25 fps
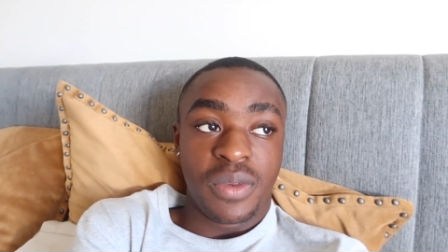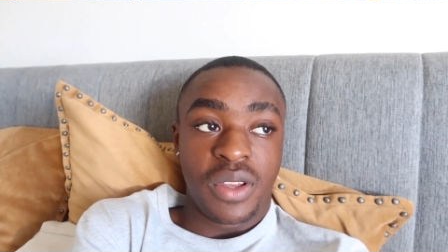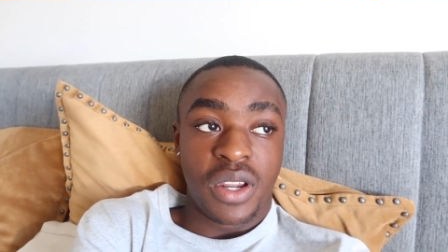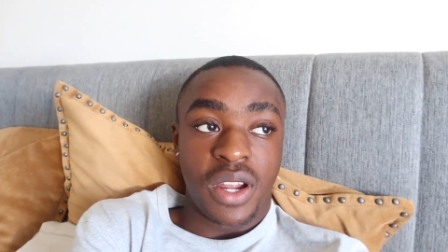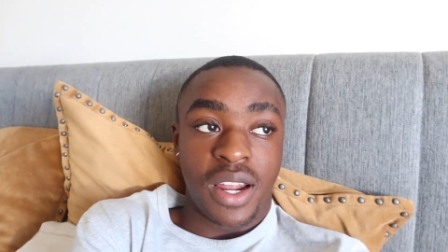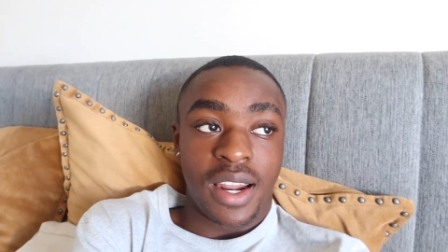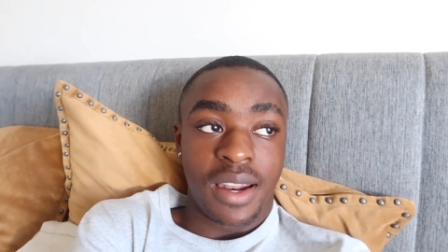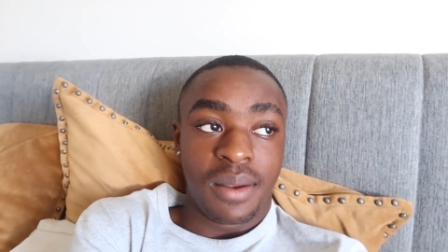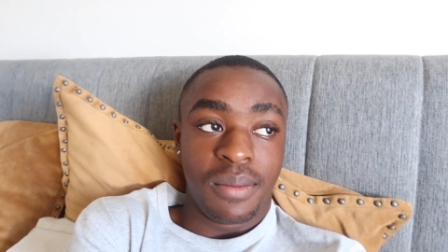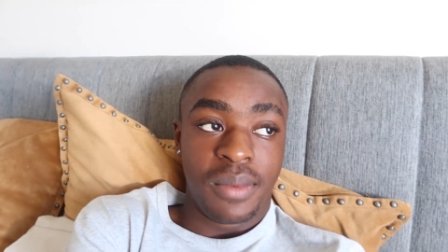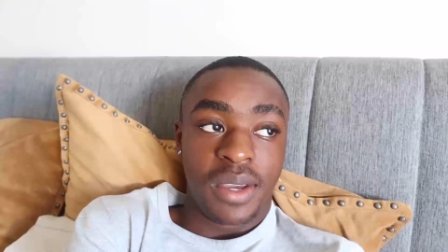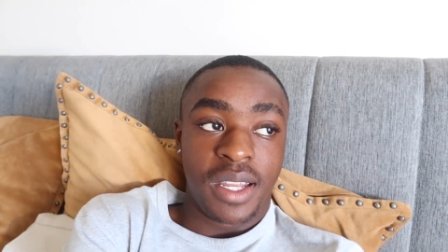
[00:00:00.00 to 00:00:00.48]
you
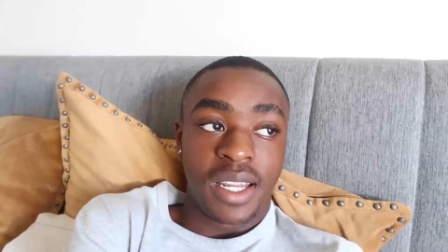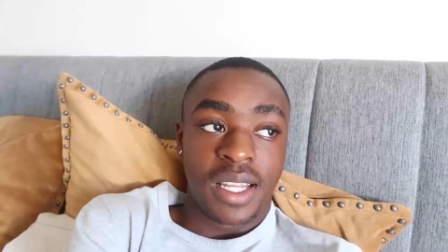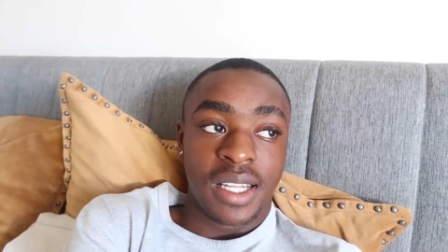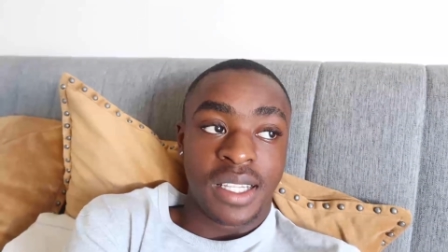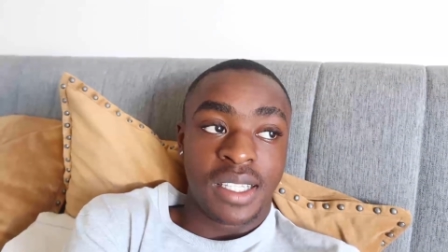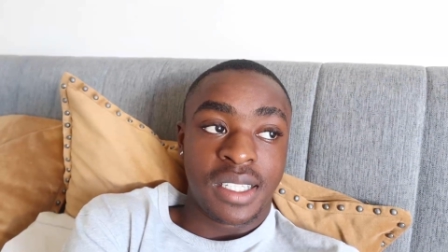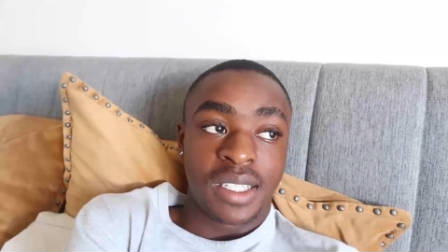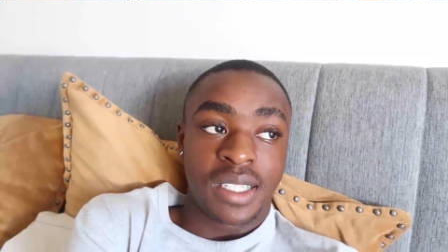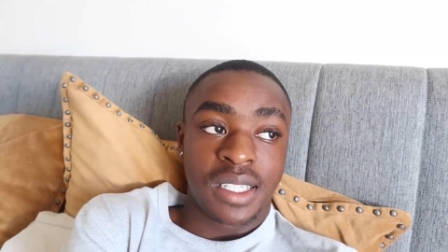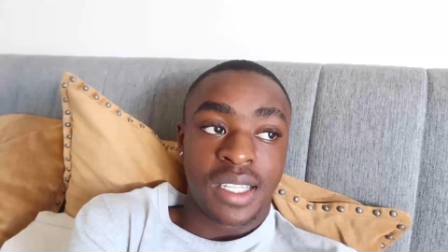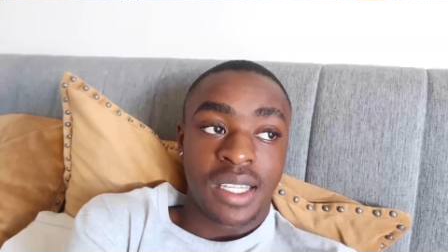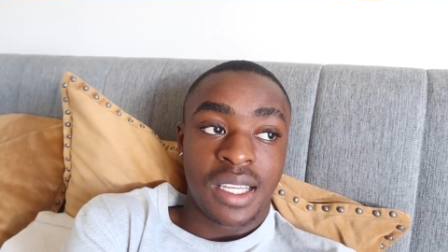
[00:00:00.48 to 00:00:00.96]
know what I mean?
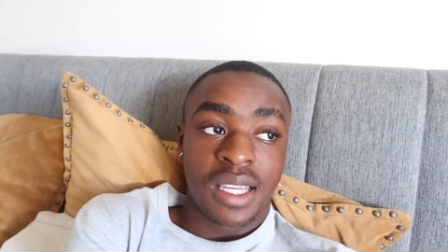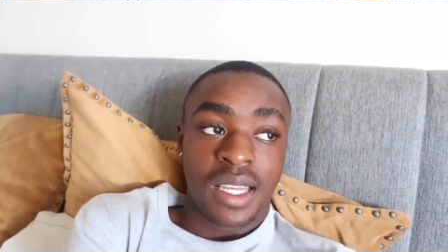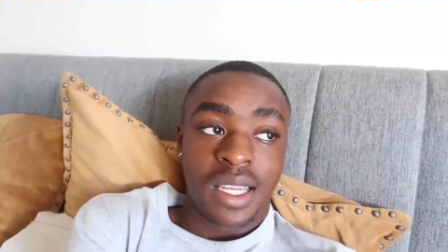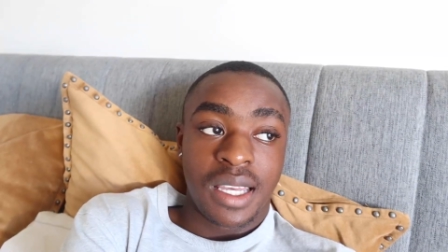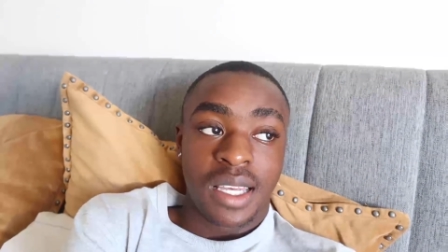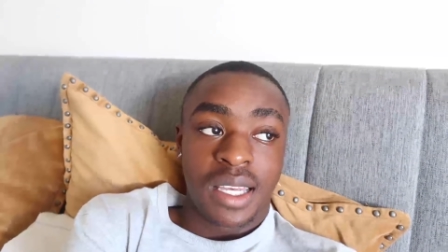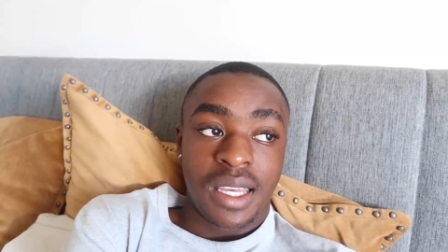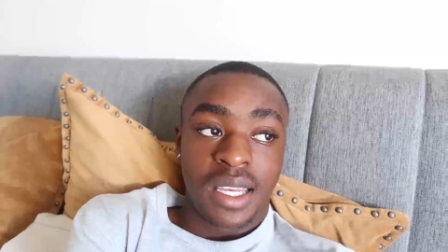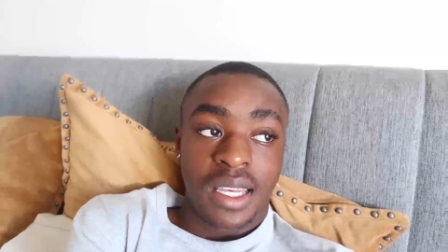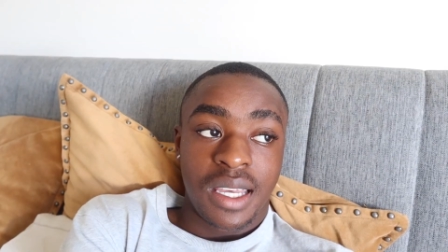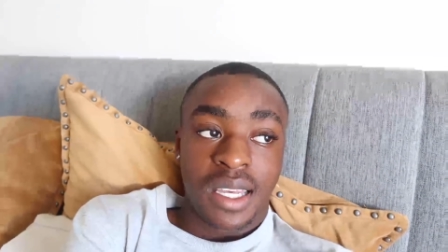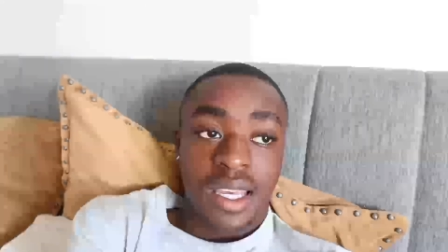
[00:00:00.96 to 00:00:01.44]

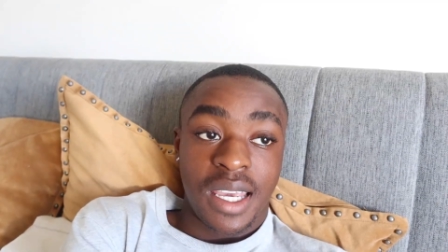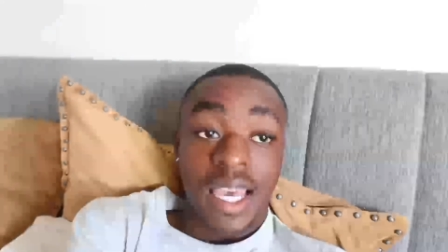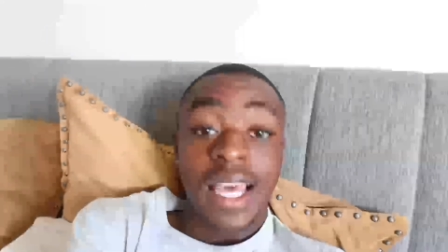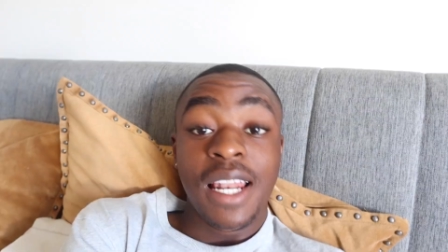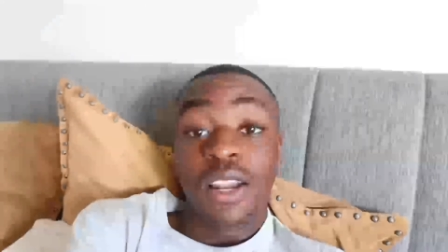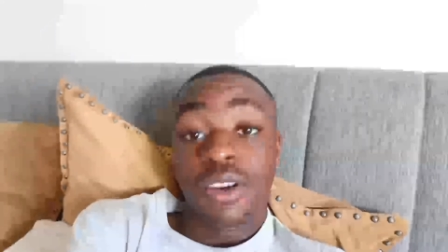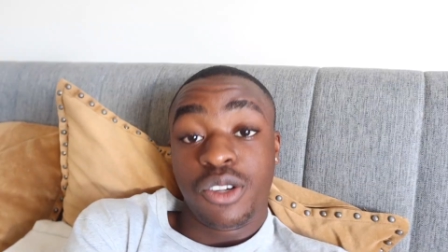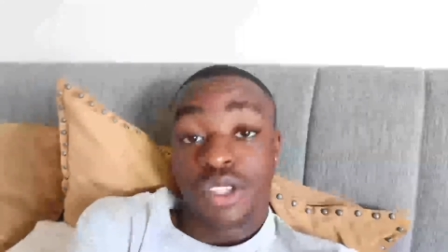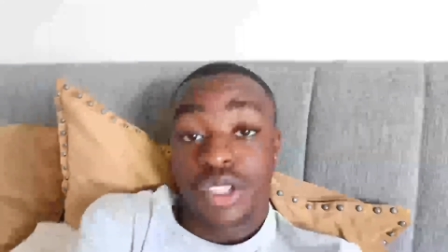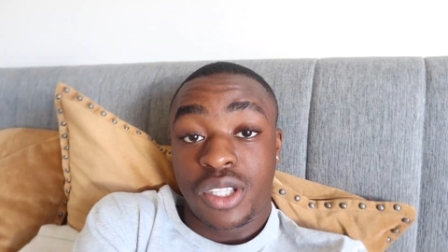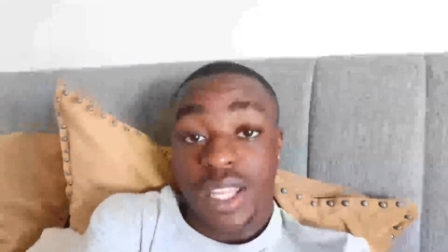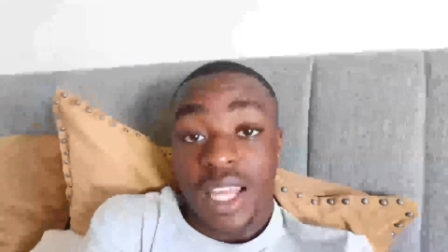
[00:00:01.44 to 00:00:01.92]

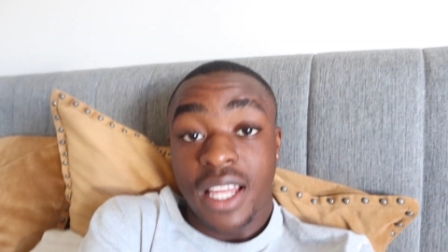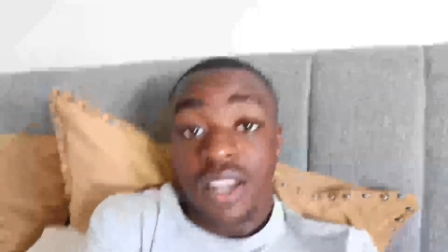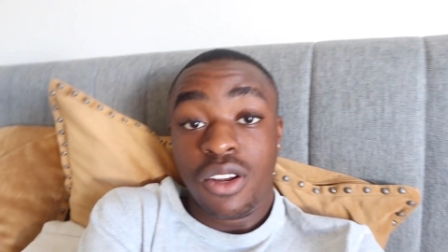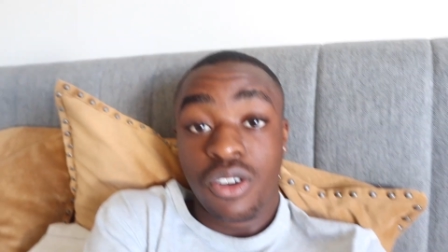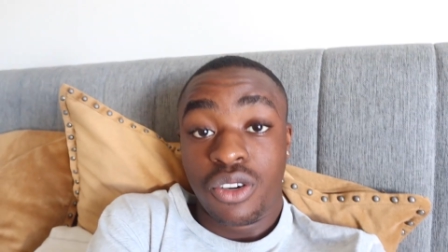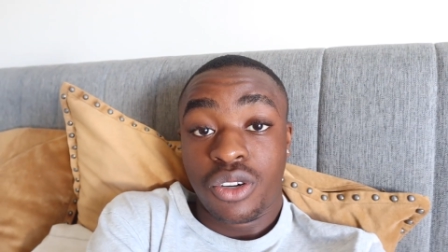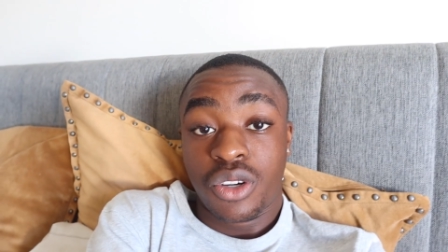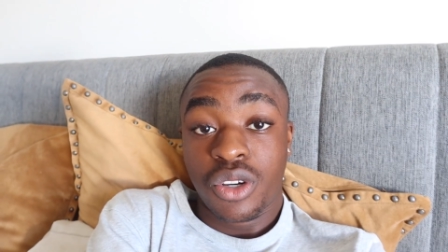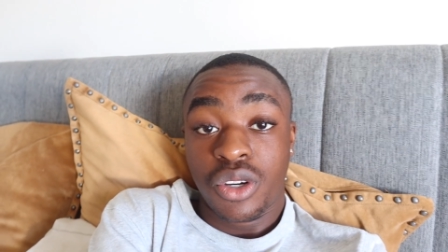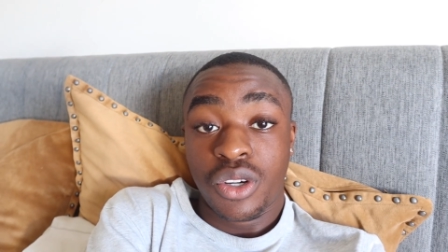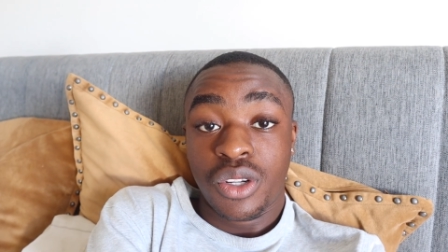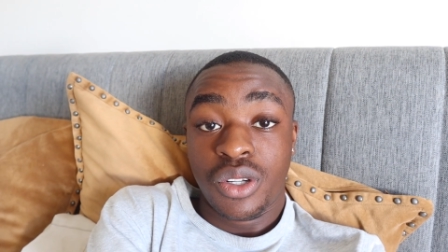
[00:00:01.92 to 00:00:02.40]
They
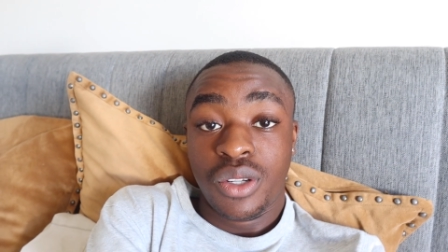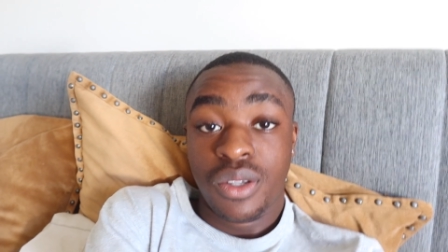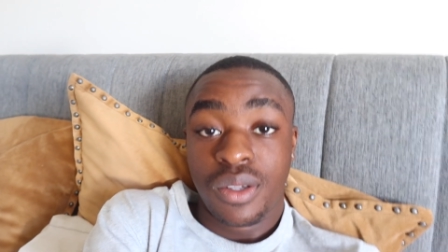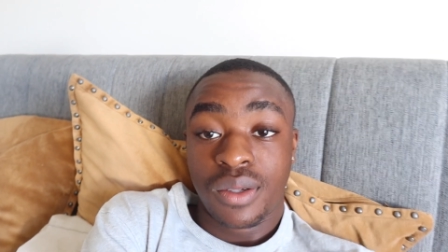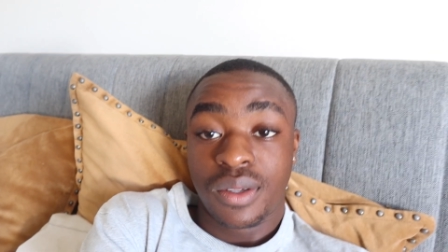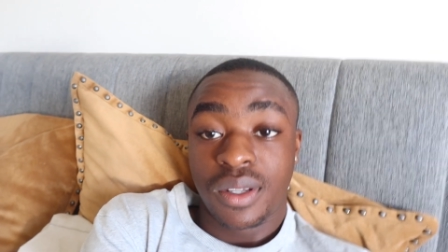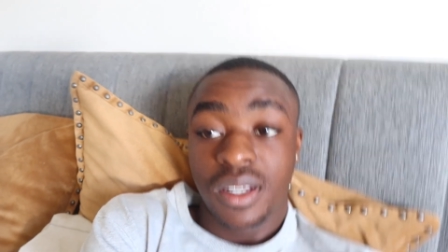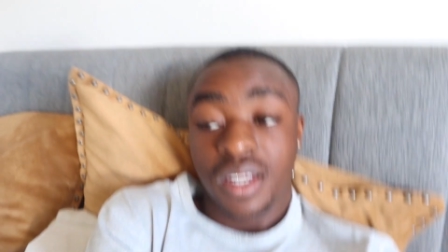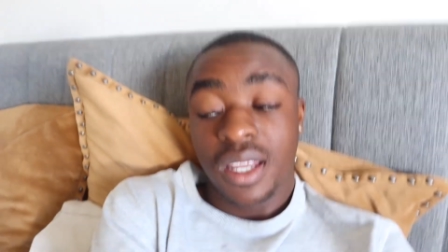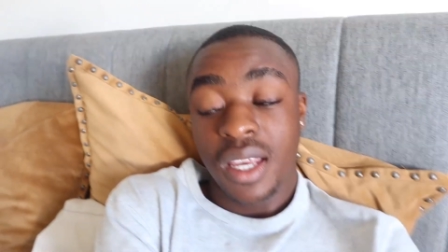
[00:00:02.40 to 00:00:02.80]
look good.